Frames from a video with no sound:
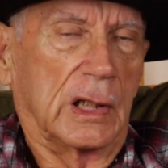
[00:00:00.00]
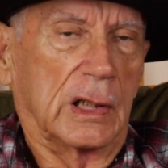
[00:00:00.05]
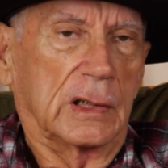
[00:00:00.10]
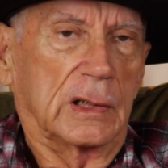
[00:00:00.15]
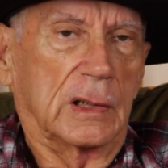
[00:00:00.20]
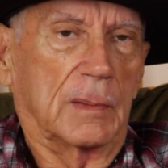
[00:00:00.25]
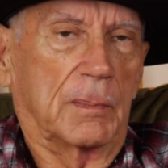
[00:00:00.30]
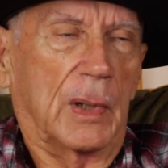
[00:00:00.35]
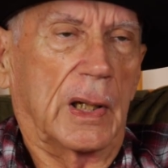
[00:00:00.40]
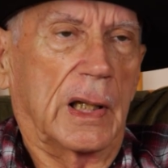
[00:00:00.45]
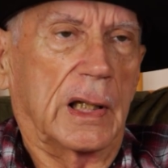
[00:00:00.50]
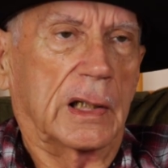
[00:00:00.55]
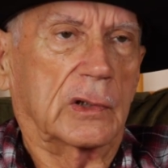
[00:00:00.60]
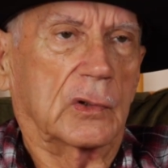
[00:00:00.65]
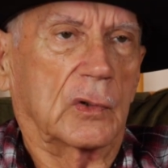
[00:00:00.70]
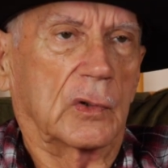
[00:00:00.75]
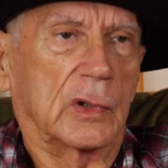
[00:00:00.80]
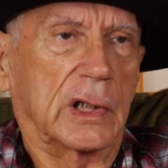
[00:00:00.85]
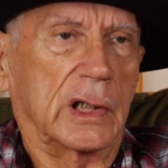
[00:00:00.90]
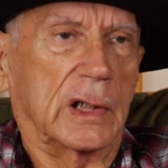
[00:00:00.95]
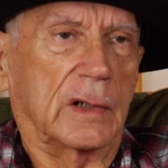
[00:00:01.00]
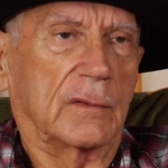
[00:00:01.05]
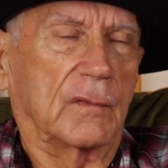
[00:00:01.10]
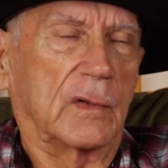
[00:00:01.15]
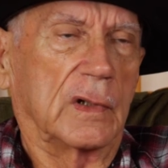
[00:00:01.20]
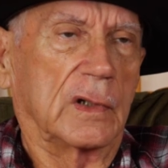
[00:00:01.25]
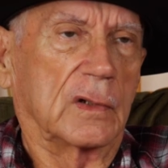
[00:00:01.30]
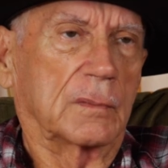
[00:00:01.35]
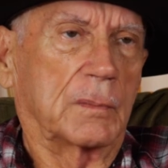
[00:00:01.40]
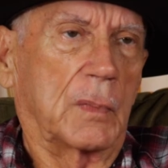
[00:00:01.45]
The Black Creek, if
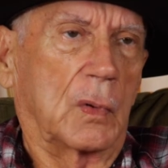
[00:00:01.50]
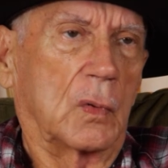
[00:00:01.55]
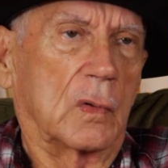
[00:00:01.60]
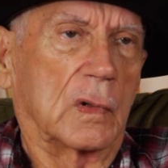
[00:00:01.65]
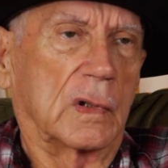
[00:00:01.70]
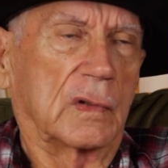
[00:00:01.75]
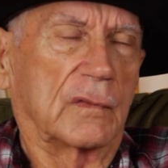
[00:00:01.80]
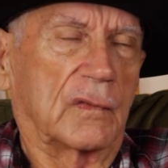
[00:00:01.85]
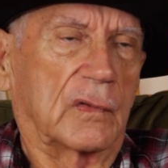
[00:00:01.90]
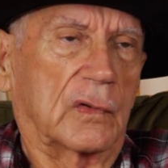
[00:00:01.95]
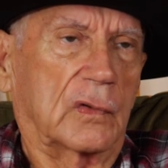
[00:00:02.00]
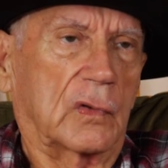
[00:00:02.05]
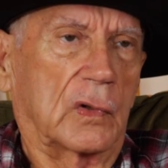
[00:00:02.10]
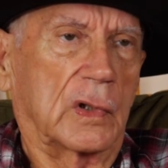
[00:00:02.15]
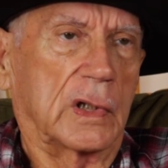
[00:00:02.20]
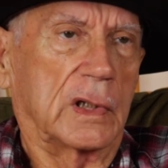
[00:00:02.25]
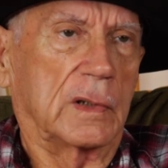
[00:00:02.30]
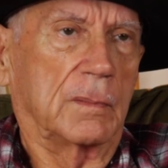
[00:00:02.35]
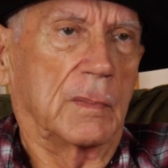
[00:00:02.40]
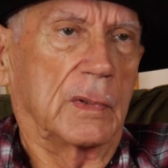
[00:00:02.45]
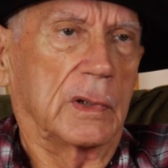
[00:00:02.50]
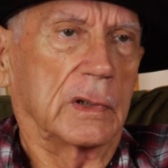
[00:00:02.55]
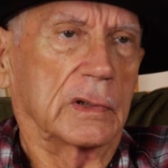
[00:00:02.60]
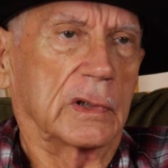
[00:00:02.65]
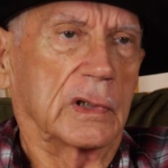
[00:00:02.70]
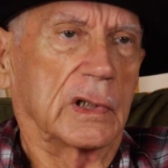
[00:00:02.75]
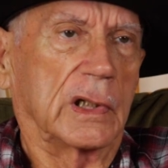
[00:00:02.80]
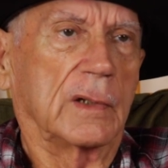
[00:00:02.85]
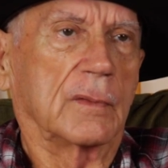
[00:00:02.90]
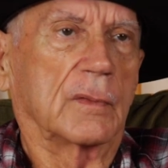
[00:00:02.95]
he was born of a Creek
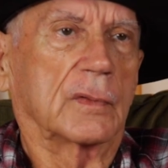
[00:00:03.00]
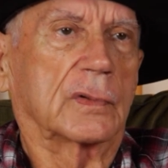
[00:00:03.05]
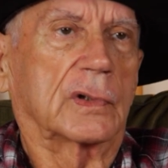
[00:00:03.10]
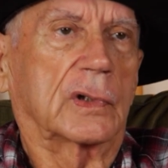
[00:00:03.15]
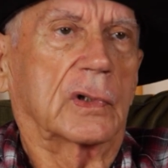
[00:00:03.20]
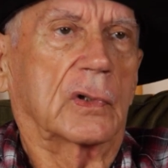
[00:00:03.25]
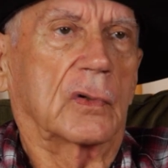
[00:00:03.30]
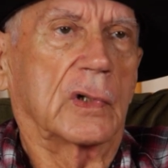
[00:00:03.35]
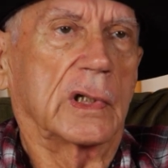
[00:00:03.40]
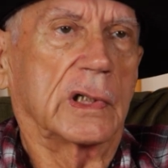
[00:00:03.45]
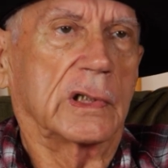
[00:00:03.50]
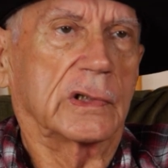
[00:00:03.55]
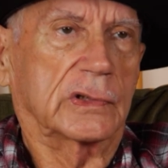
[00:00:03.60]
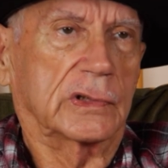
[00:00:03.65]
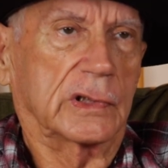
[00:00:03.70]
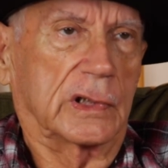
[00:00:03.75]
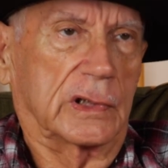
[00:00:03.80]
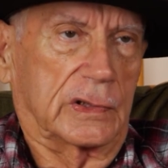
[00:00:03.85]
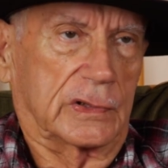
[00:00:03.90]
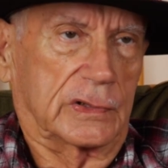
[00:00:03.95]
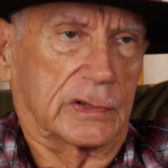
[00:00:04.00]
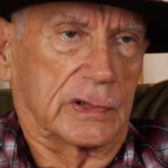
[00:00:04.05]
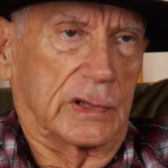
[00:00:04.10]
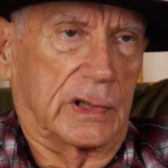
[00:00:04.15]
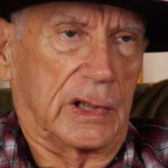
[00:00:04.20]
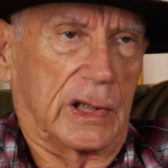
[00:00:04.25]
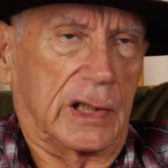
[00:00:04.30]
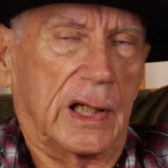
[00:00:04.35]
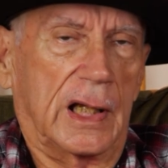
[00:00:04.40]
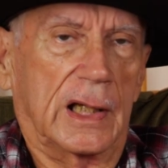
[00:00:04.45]
mother, he was a Creek
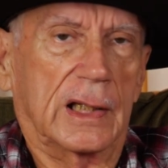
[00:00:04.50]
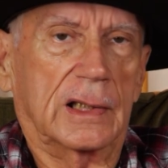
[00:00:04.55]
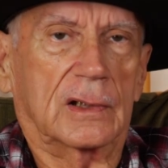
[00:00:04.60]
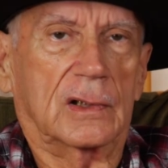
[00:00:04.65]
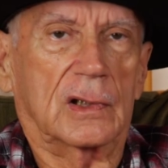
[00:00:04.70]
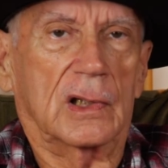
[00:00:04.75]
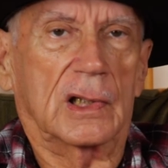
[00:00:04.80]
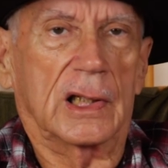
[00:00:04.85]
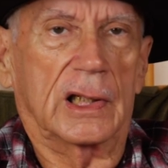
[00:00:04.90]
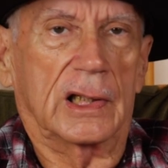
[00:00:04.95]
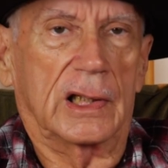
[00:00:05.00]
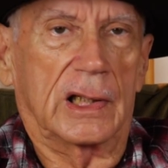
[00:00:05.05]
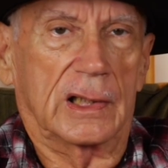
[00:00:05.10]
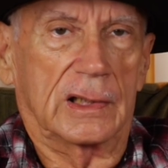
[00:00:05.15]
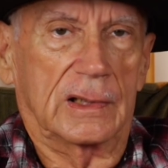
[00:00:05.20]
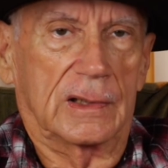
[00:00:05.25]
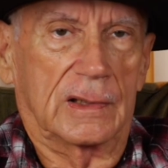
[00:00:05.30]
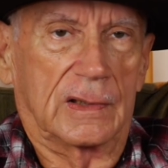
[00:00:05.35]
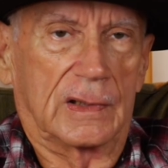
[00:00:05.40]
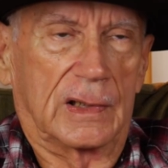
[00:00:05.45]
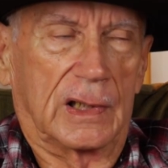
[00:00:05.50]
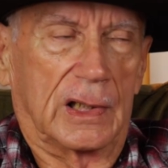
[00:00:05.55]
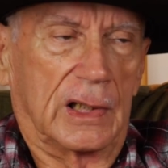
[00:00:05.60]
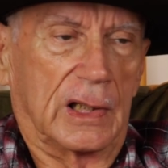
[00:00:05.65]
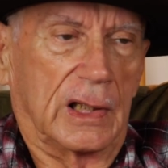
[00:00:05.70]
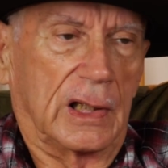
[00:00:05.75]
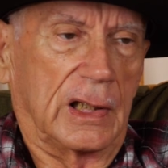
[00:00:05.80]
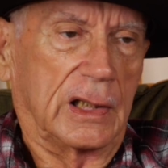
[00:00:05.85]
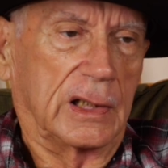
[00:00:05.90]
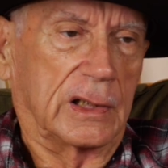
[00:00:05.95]
citizen. He had a clan.
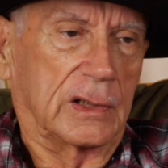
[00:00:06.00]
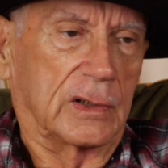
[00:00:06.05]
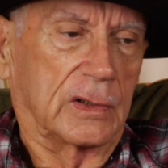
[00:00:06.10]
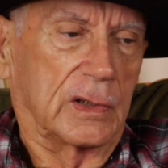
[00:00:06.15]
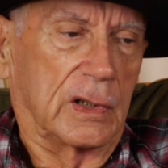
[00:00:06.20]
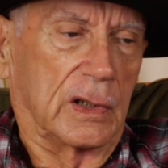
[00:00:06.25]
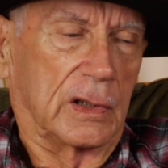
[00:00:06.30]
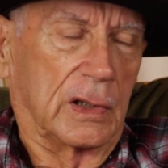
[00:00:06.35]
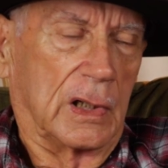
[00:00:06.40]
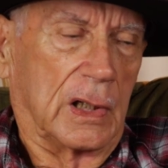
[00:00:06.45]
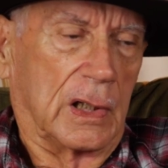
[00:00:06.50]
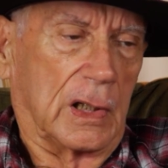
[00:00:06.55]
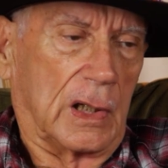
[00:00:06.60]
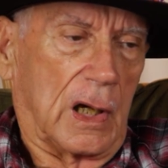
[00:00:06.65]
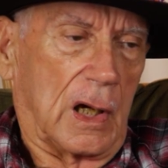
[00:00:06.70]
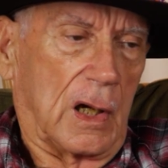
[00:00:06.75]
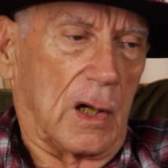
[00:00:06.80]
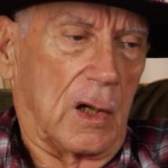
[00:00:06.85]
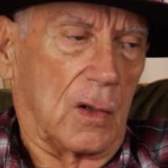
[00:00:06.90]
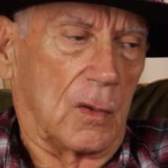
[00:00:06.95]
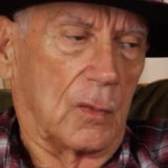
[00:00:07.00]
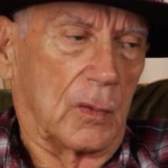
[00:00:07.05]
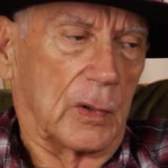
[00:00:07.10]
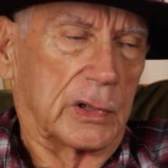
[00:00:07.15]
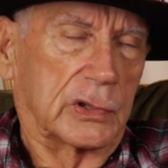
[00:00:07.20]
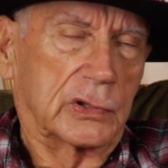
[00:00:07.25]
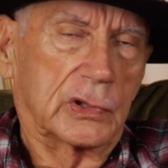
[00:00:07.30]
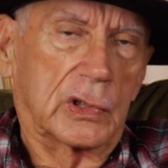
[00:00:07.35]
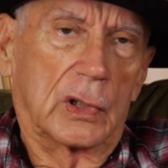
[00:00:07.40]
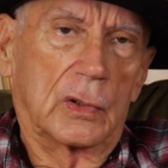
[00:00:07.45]
He could
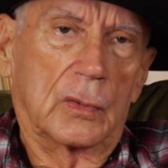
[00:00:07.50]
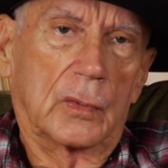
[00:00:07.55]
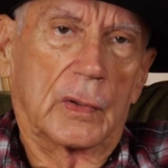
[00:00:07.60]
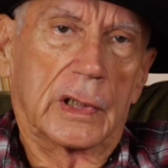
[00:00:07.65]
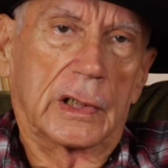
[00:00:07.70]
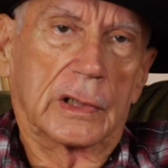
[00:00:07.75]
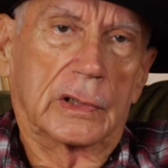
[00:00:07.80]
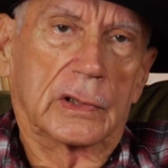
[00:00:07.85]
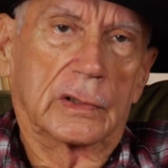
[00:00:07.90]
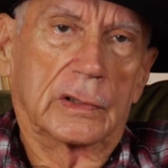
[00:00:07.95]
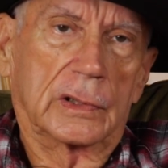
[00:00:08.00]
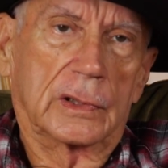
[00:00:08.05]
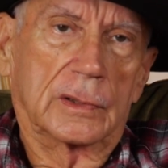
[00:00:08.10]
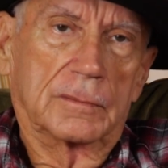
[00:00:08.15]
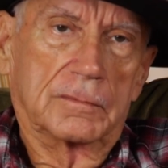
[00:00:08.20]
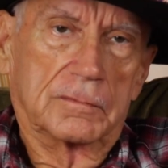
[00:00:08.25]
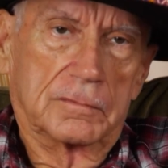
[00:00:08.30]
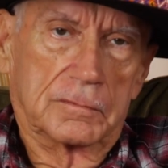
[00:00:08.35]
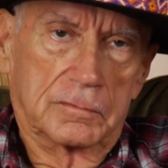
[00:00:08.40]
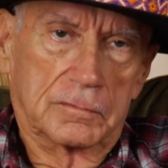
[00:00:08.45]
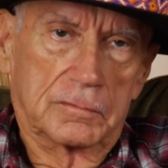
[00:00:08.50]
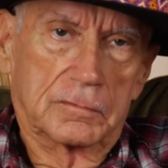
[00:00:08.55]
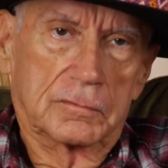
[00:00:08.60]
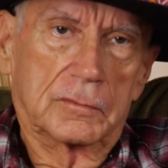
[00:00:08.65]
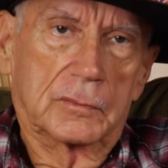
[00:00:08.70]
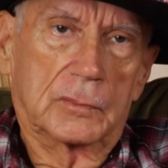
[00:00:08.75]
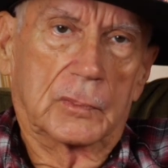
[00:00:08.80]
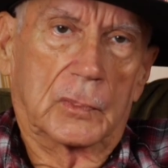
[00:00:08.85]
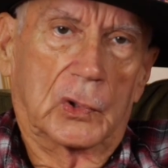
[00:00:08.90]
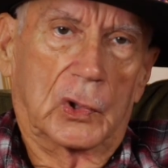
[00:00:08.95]
always go into the
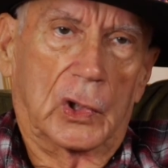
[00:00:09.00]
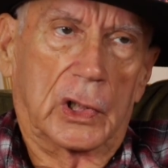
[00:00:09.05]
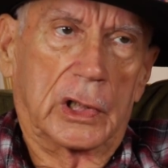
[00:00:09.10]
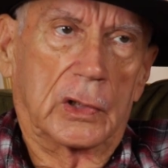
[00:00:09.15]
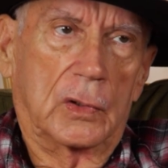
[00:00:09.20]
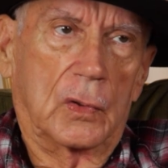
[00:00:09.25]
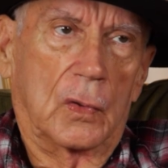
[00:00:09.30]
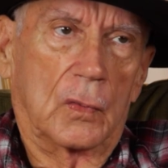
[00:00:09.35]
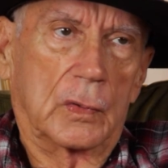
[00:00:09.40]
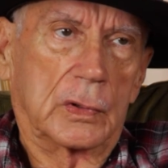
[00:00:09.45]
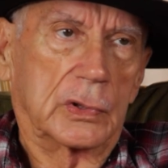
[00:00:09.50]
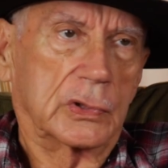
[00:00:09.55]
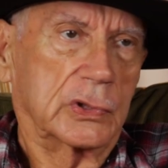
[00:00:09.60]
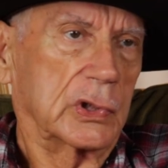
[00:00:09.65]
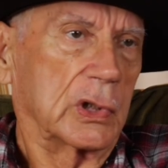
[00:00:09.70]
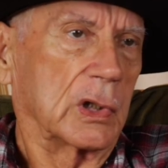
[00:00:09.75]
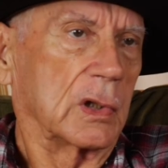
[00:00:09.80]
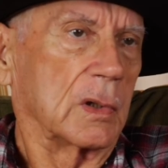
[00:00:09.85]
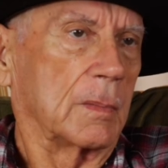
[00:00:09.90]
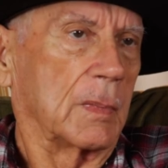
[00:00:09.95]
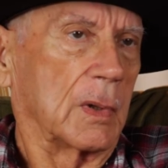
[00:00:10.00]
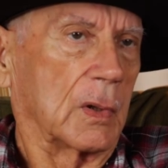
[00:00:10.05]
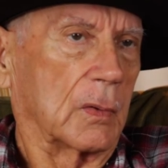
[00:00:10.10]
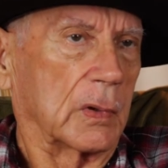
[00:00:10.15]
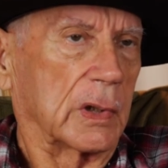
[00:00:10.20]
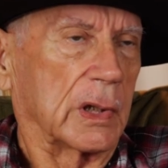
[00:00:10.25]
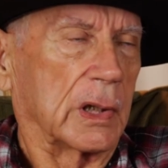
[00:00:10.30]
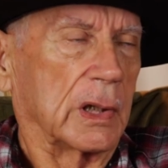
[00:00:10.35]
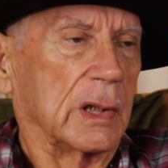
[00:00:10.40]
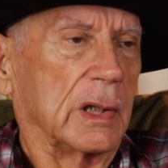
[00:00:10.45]
green corn
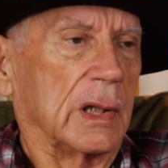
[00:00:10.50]
ceremony.